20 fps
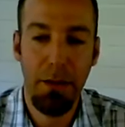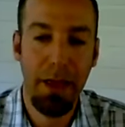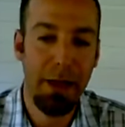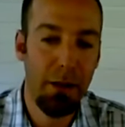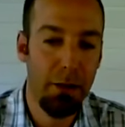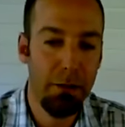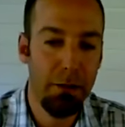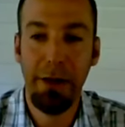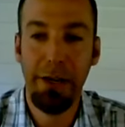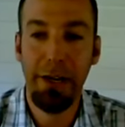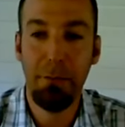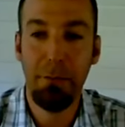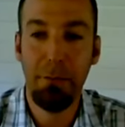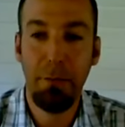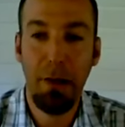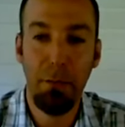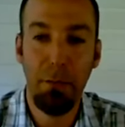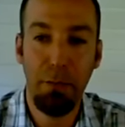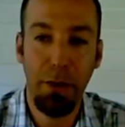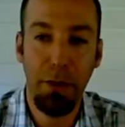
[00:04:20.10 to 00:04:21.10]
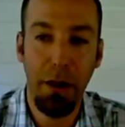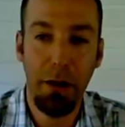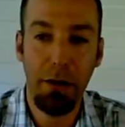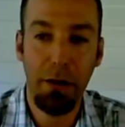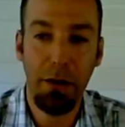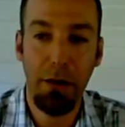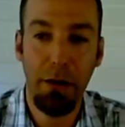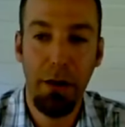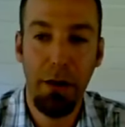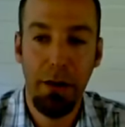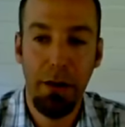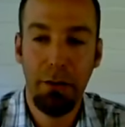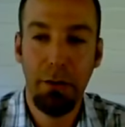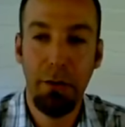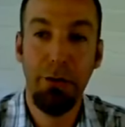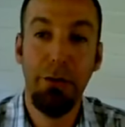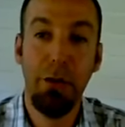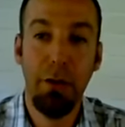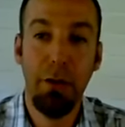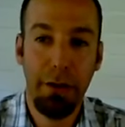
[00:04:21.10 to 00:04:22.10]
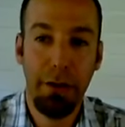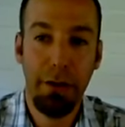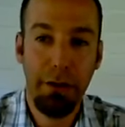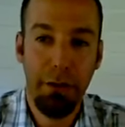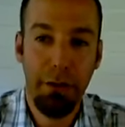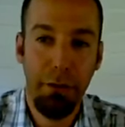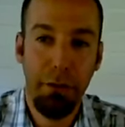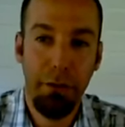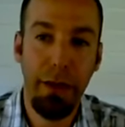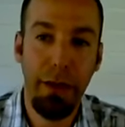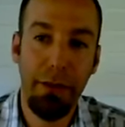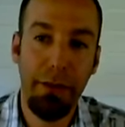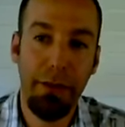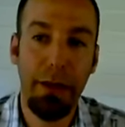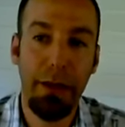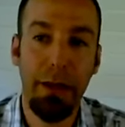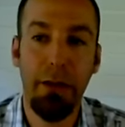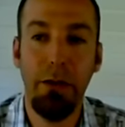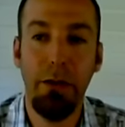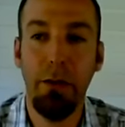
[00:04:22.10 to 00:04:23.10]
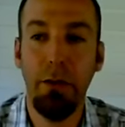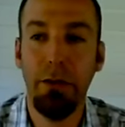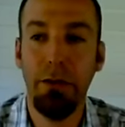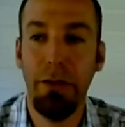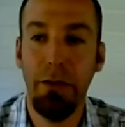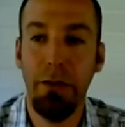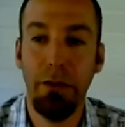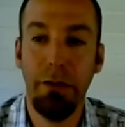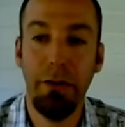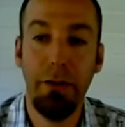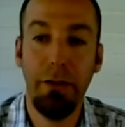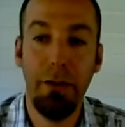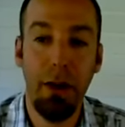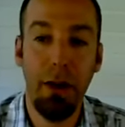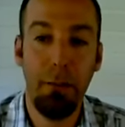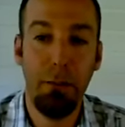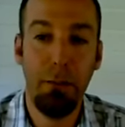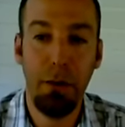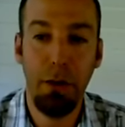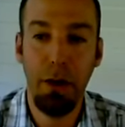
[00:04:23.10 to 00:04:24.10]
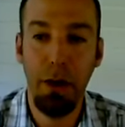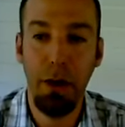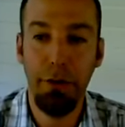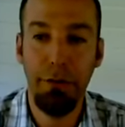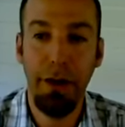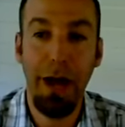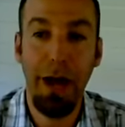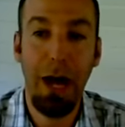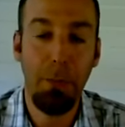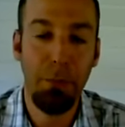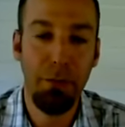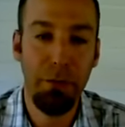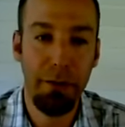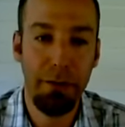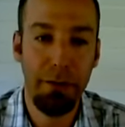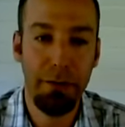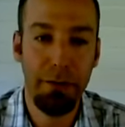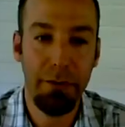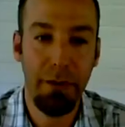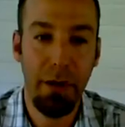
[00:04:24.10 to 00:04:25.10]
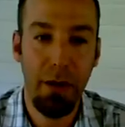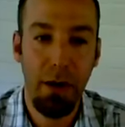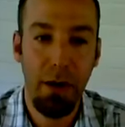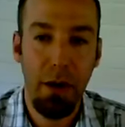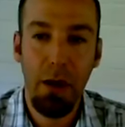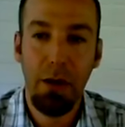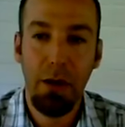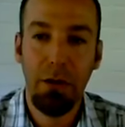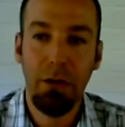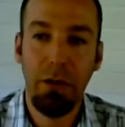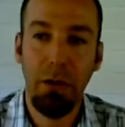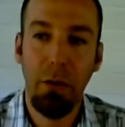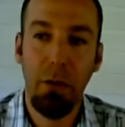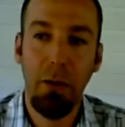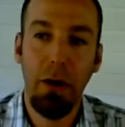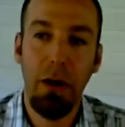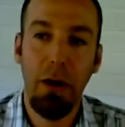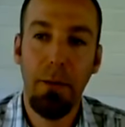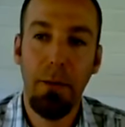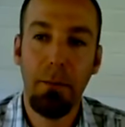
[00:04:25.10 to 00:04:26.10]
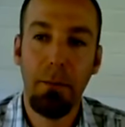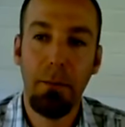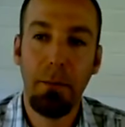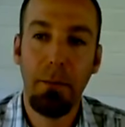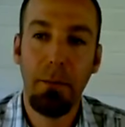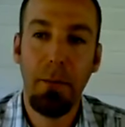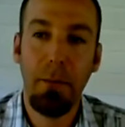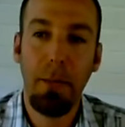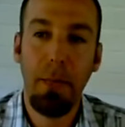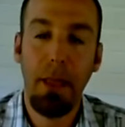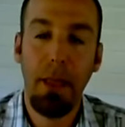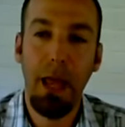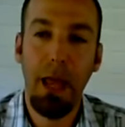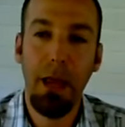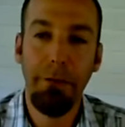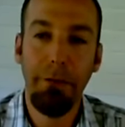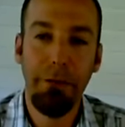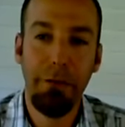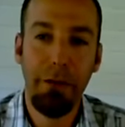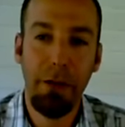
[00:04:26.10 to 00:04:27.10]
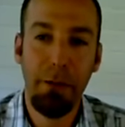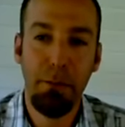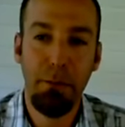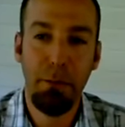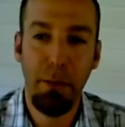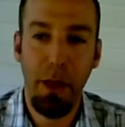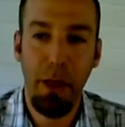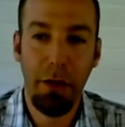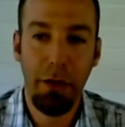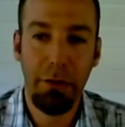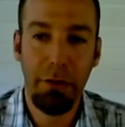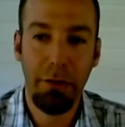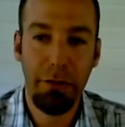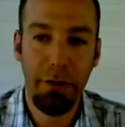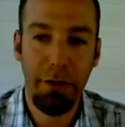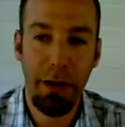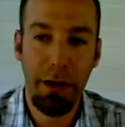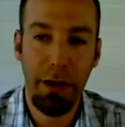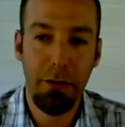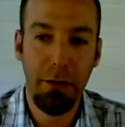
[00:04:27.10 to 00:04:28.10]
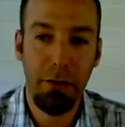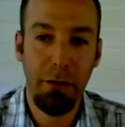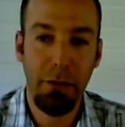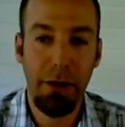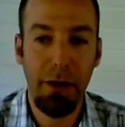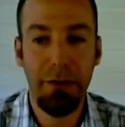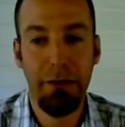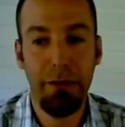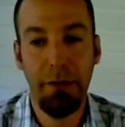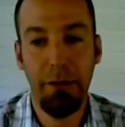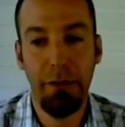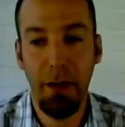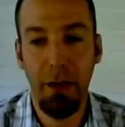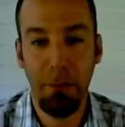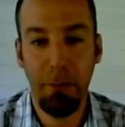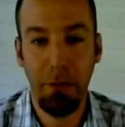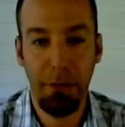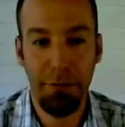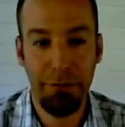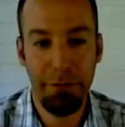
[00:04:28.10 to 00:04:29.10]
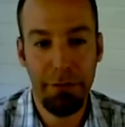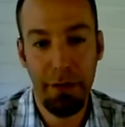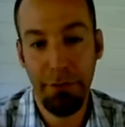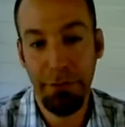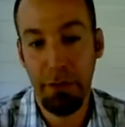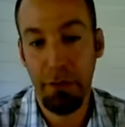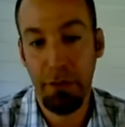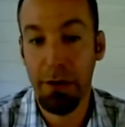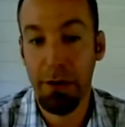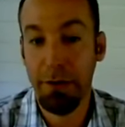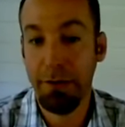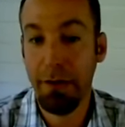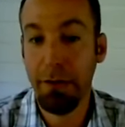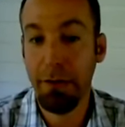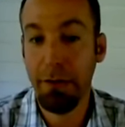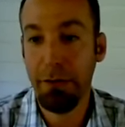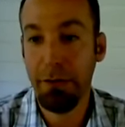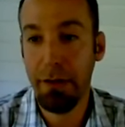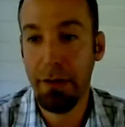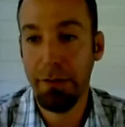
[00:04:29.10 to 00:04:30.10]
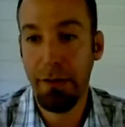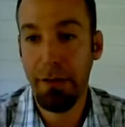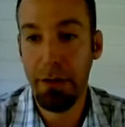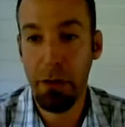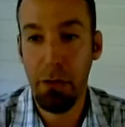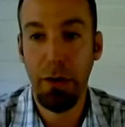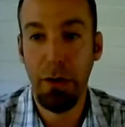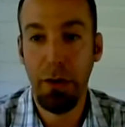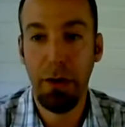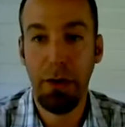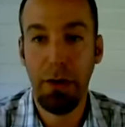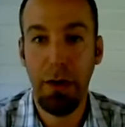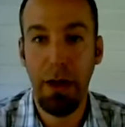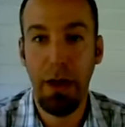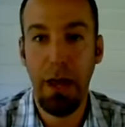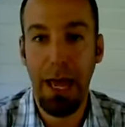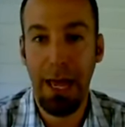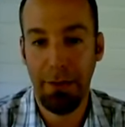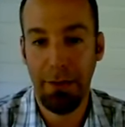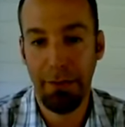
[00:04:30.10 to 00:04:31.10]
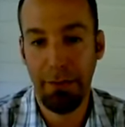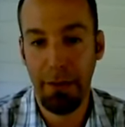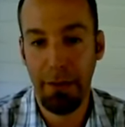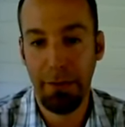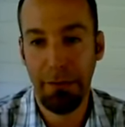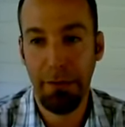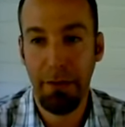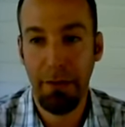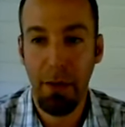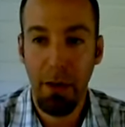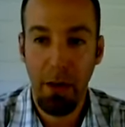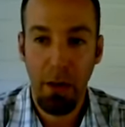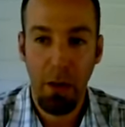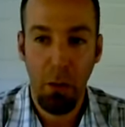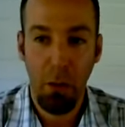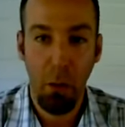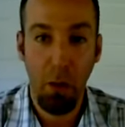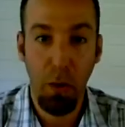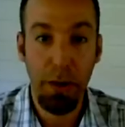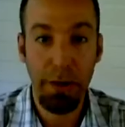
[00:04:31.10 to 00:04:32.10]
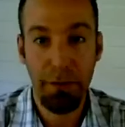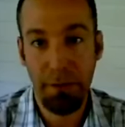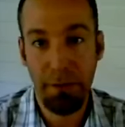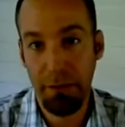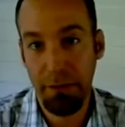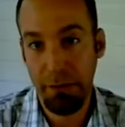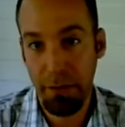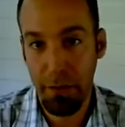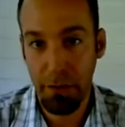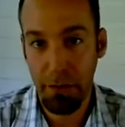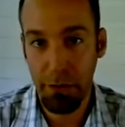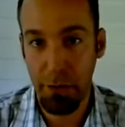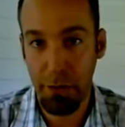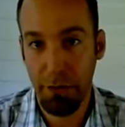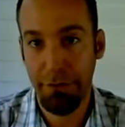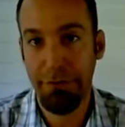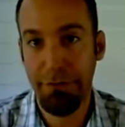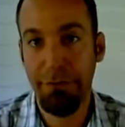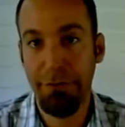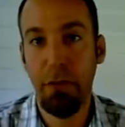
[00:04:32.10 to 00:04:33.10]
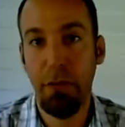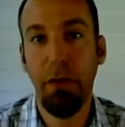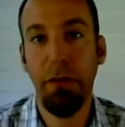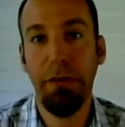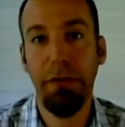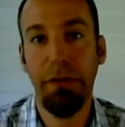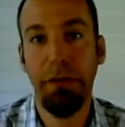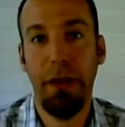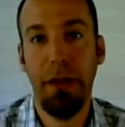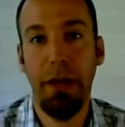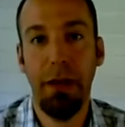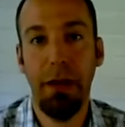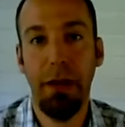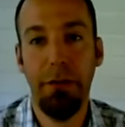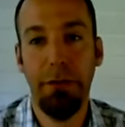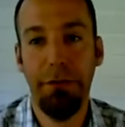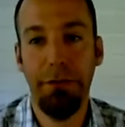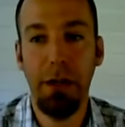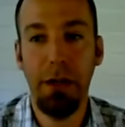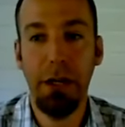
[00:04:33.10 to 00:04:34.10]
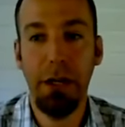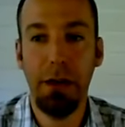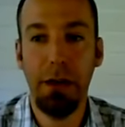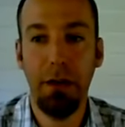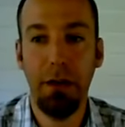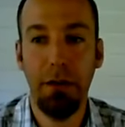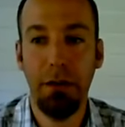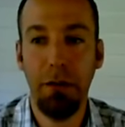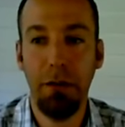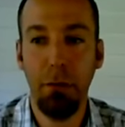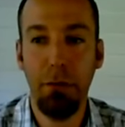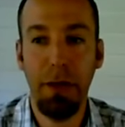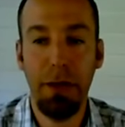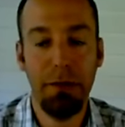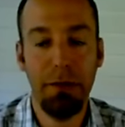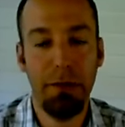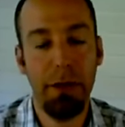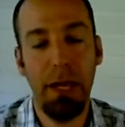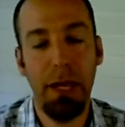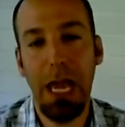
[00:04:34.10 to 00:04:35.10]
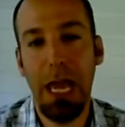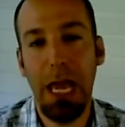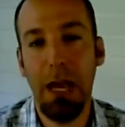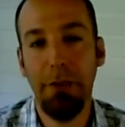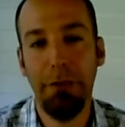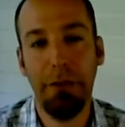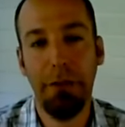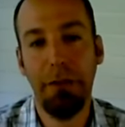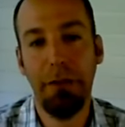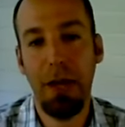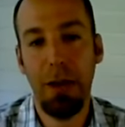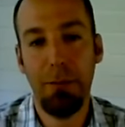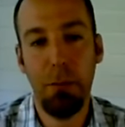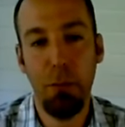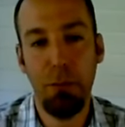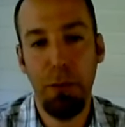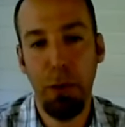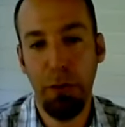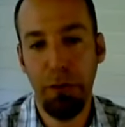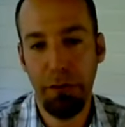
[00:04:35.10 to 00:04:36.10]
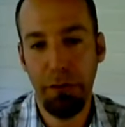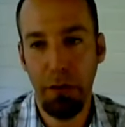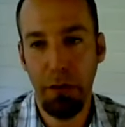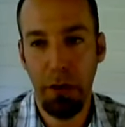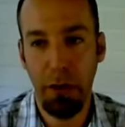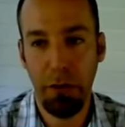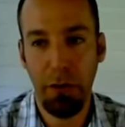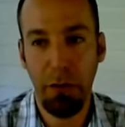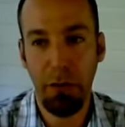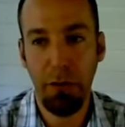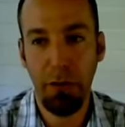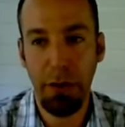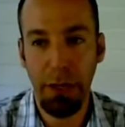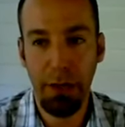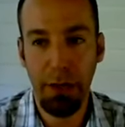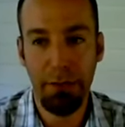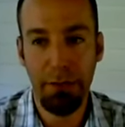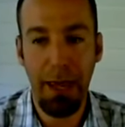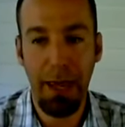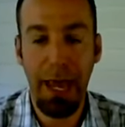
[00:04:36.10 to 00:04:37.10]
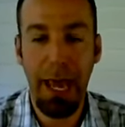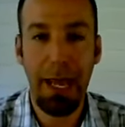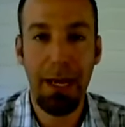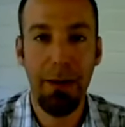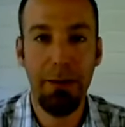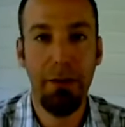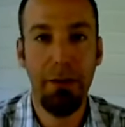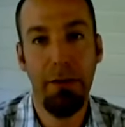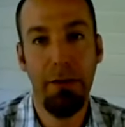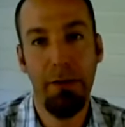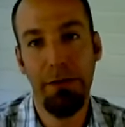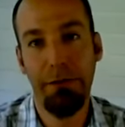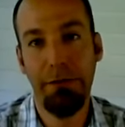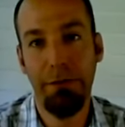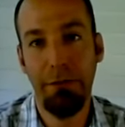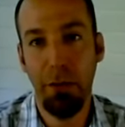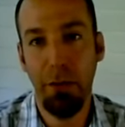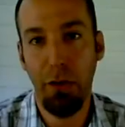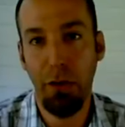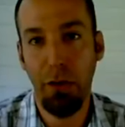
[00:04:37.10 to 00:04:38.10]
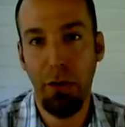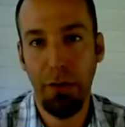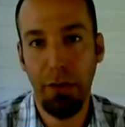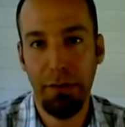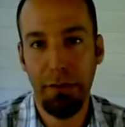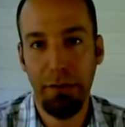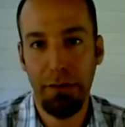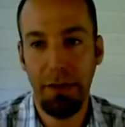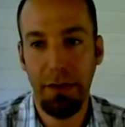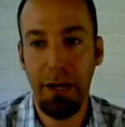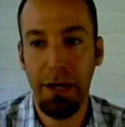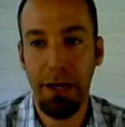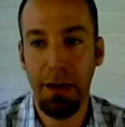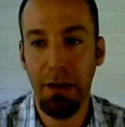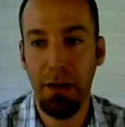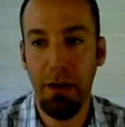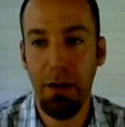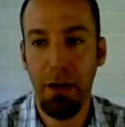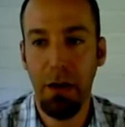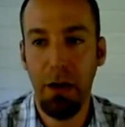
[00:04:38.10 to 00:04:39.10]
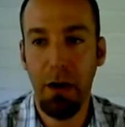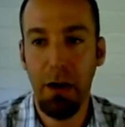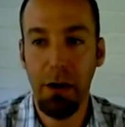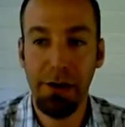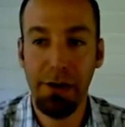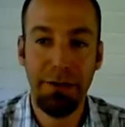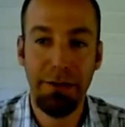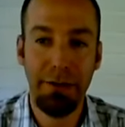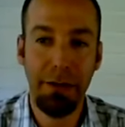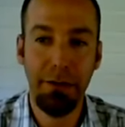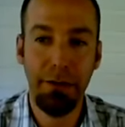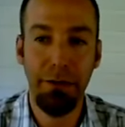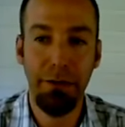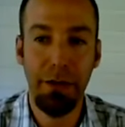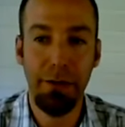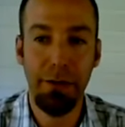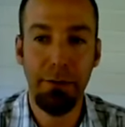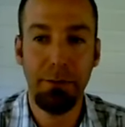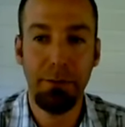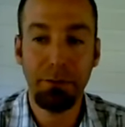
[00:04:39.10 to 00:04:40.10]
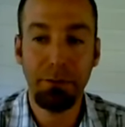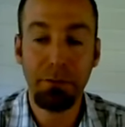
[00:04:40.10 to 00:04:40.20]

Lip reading: that are created by Blogger. So if you click through that link, you'll see there's a number of options. So every Blogger site creates a number of different RSS feeds that you can access. One is considered your full site feed. So basically every time you post an article, it's added to this full site RSS feed.